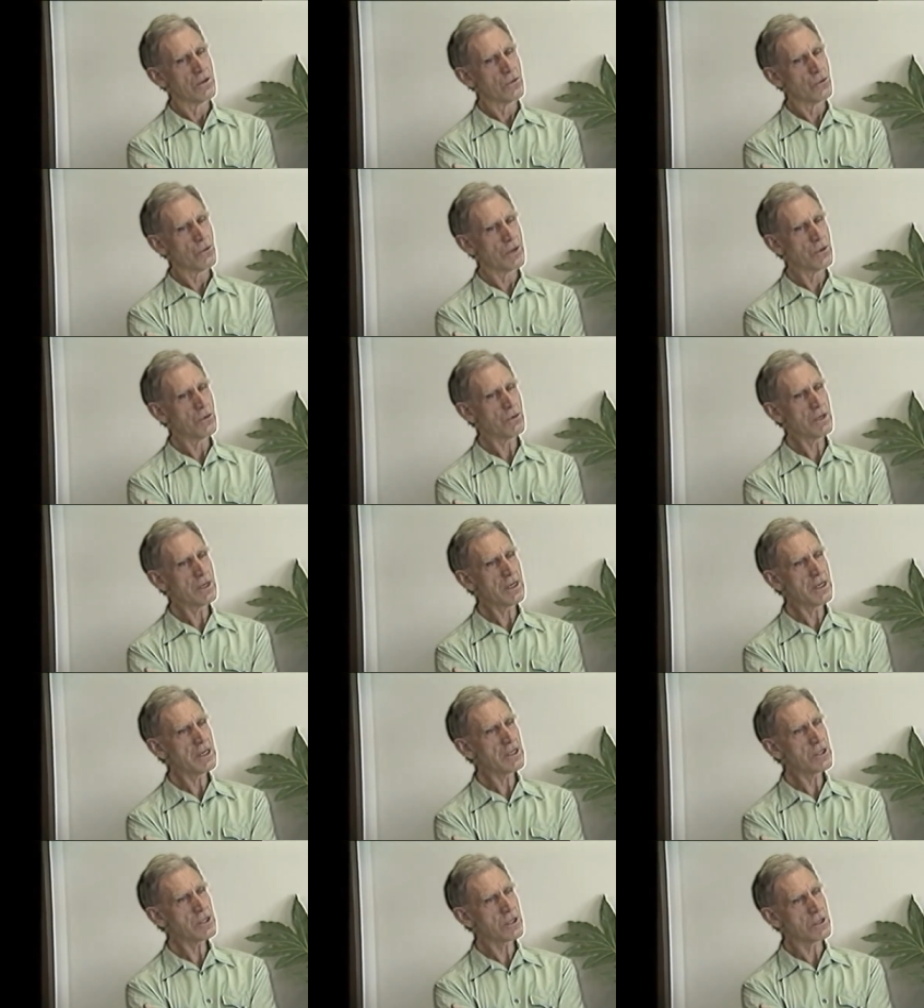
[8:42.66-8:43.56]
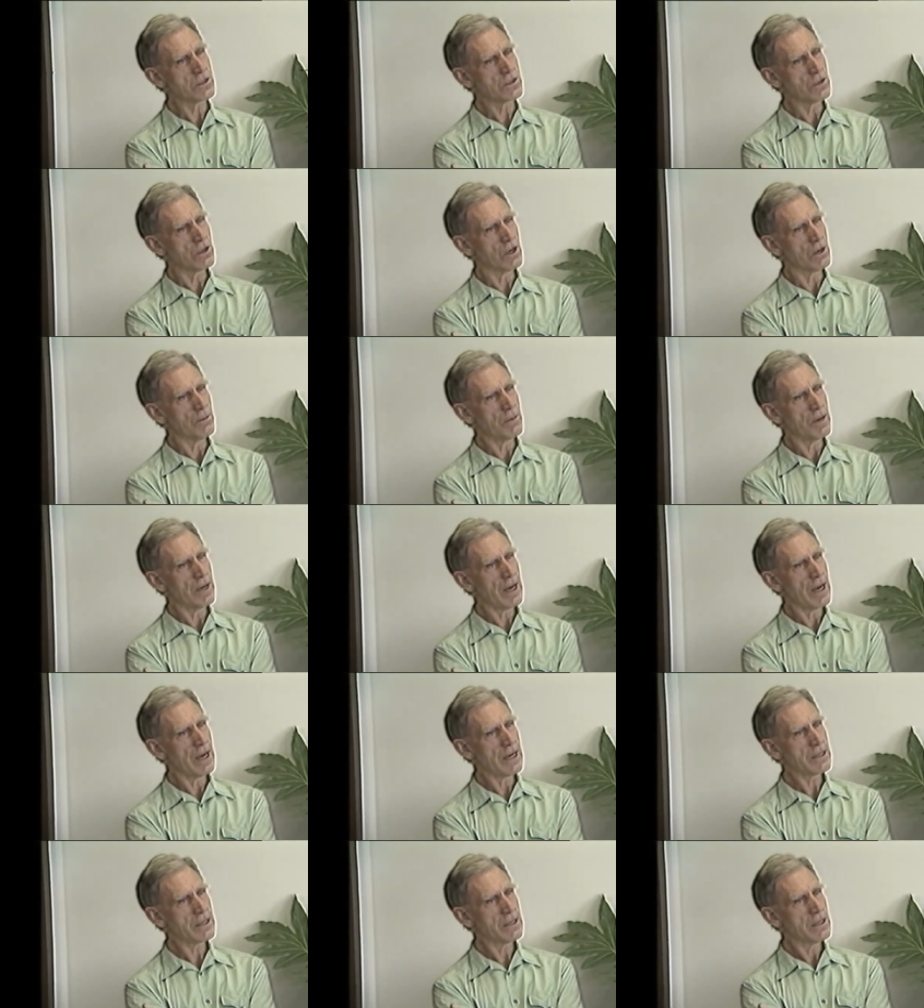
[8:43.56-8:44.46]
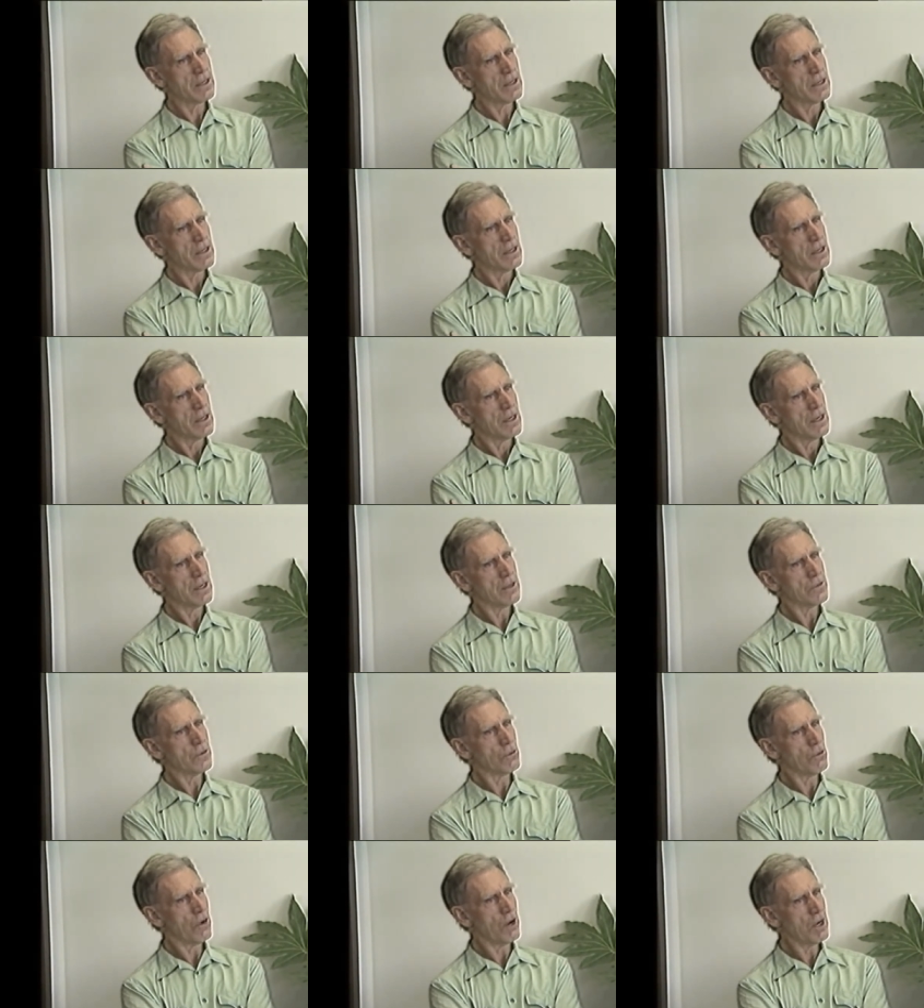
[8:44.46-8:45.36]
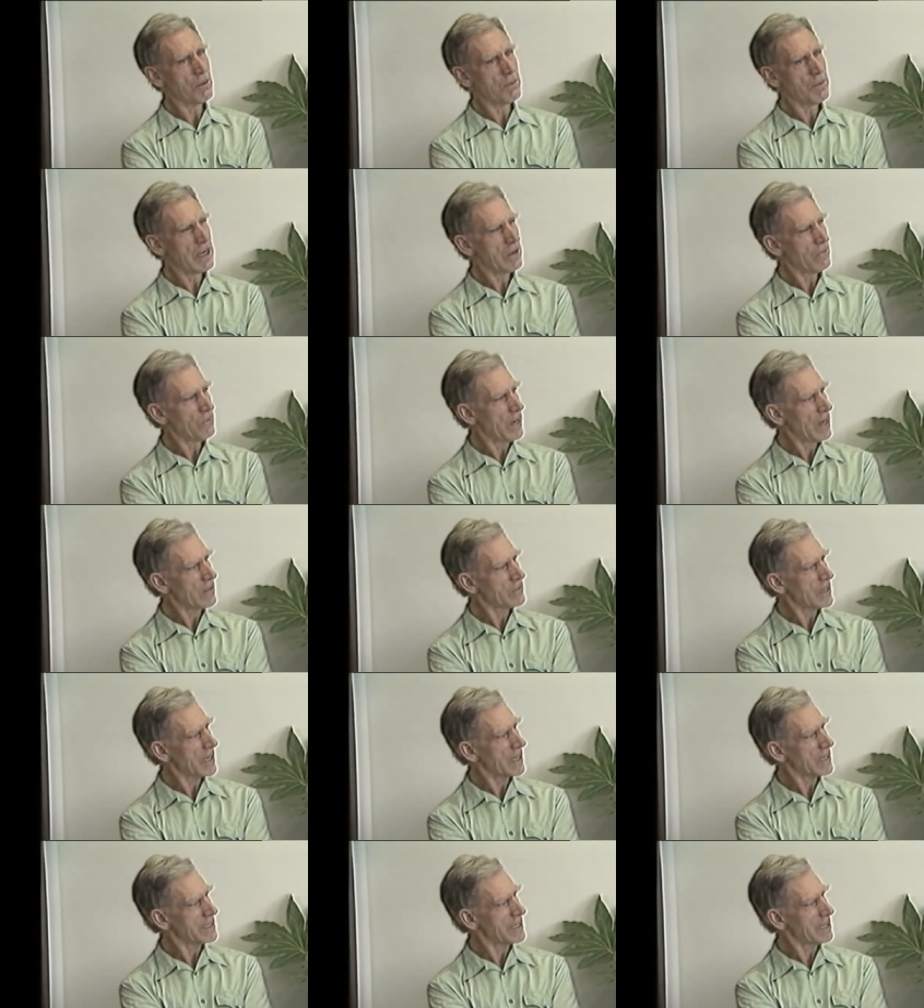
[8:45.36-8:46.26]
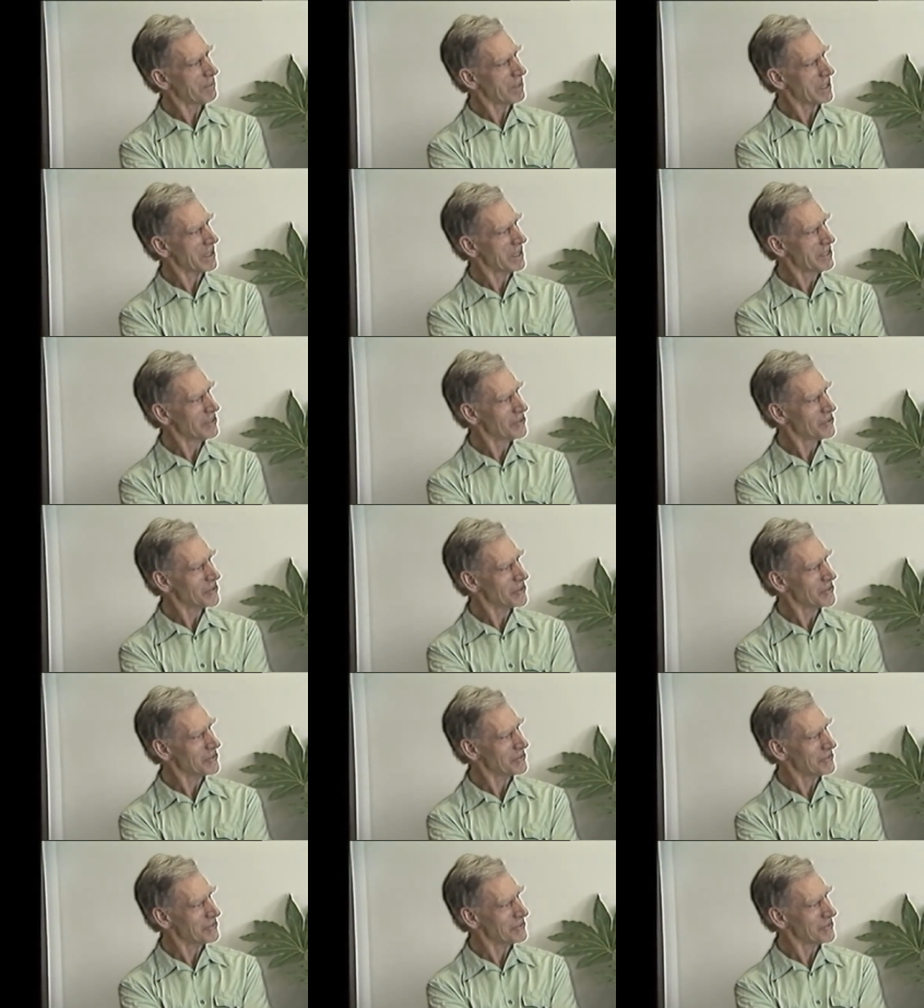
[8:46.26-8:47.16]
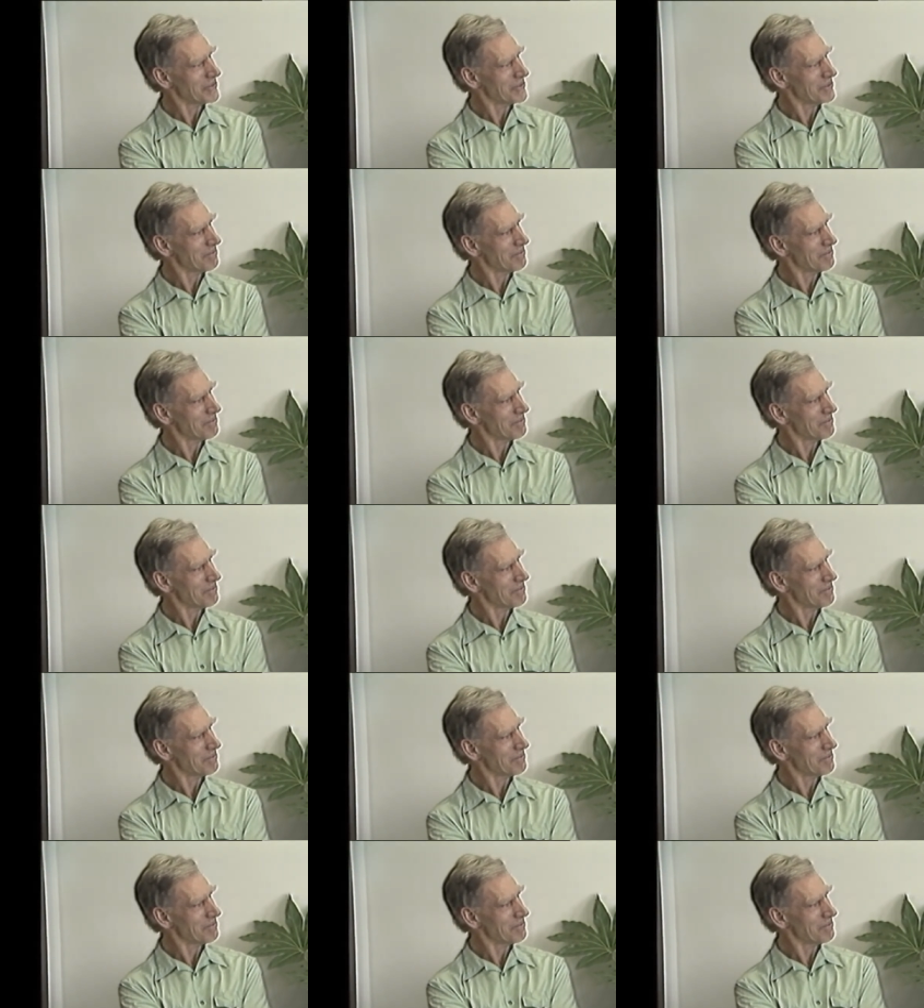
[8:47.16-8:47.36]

So I took a teaching job at, at the Royal Belfast Academical Institute.